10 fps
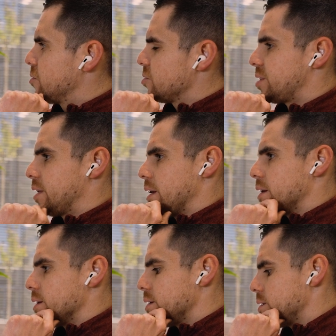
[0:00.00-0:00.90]

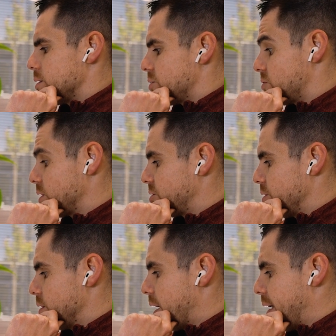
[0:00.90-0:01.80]
interesting
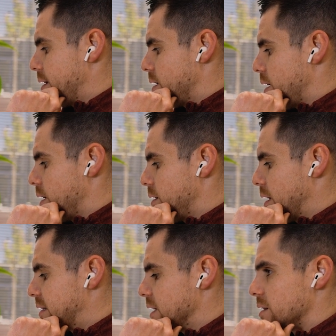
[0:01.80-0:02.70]
structure, and
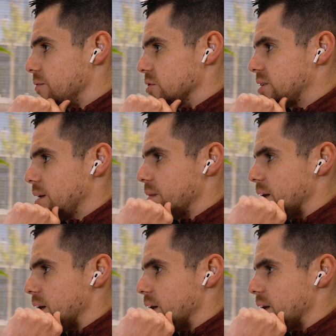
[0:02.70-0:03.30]
it's not the first time that